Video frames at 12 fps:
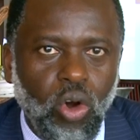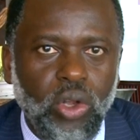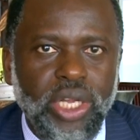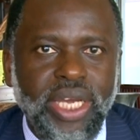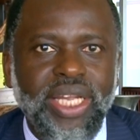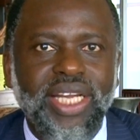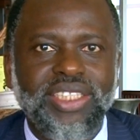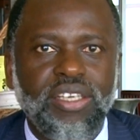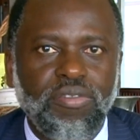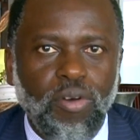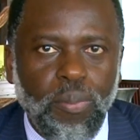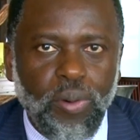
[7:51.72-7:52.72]
on
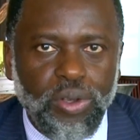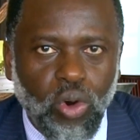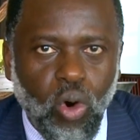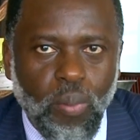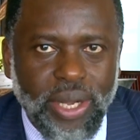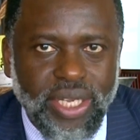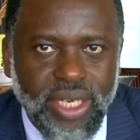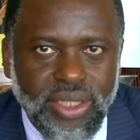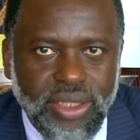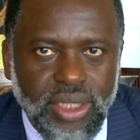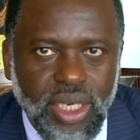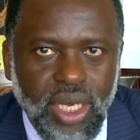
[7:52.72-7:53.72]
Industry 4.0
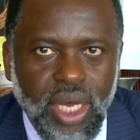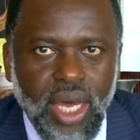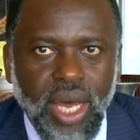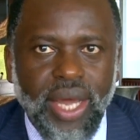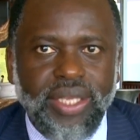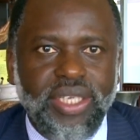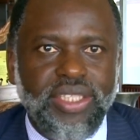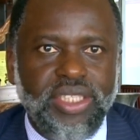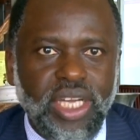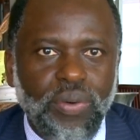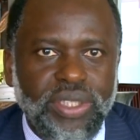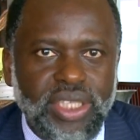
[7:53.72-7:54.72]
matters, a
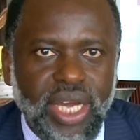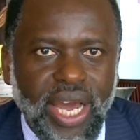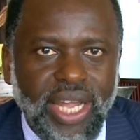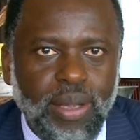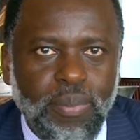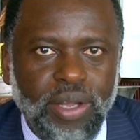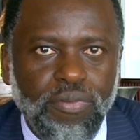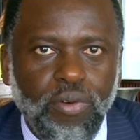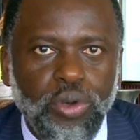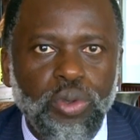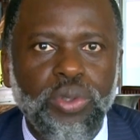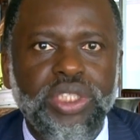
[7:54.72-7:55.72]
distinguishing element
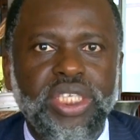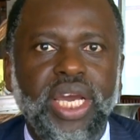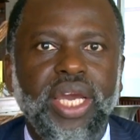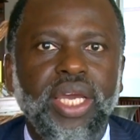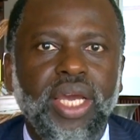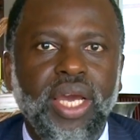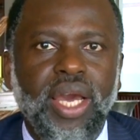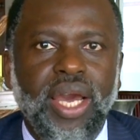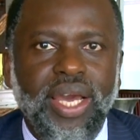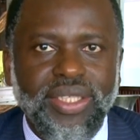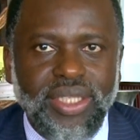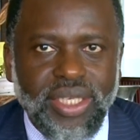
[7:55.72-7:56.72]
for UJ
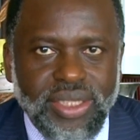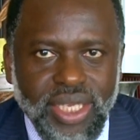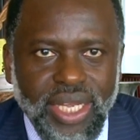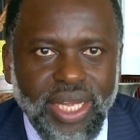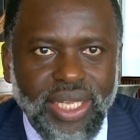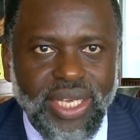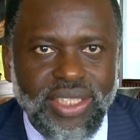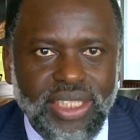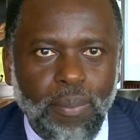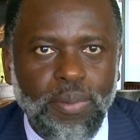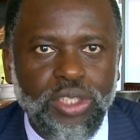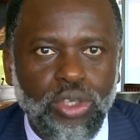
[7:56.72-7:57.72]
is the
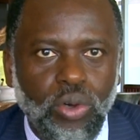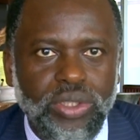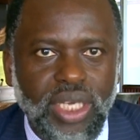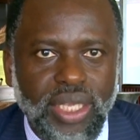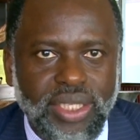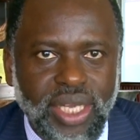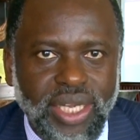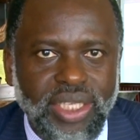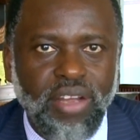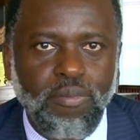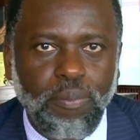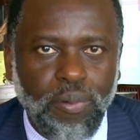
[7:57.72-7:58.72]
Senate-established
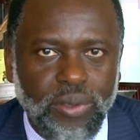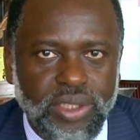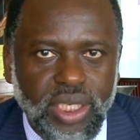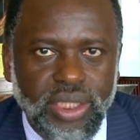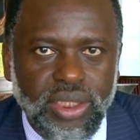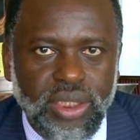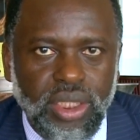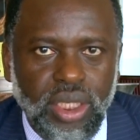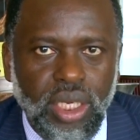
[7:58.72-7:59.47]
consultative process.